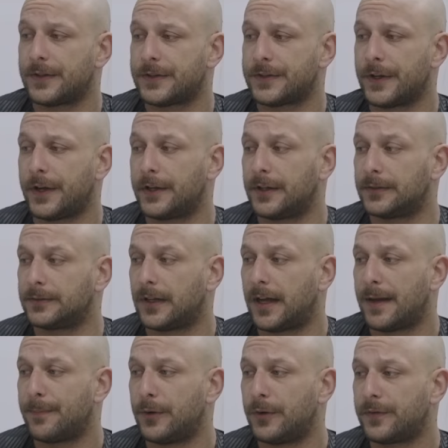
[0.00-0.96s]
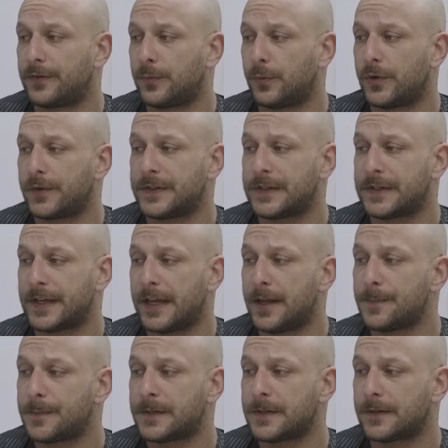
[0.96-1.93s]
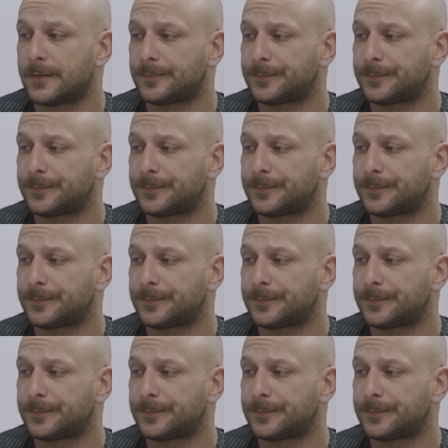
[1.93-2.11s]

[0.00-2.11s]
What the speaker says: So, I move towards his hips,